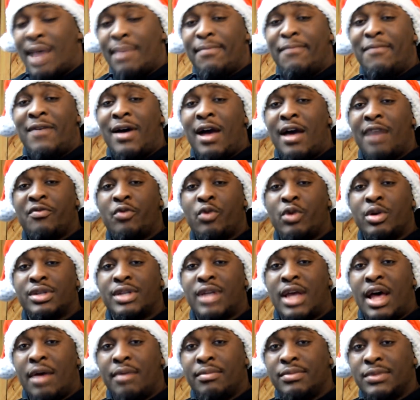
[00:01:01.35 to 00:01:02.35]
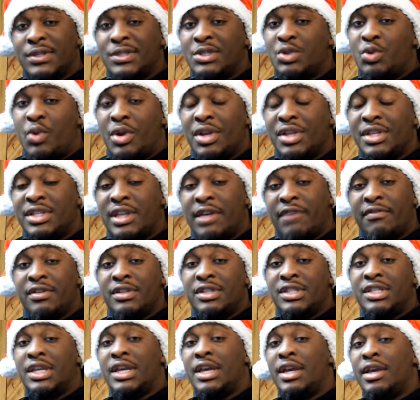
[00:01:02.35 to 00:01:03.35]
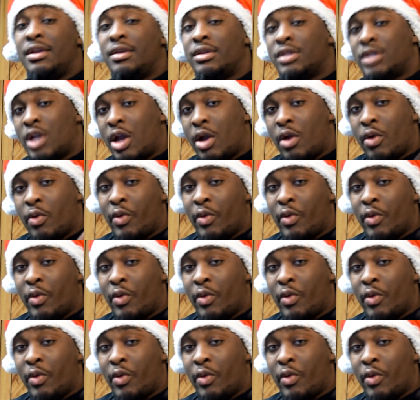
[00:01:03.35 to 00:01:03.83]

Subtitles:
top 5 worst albums of 2017.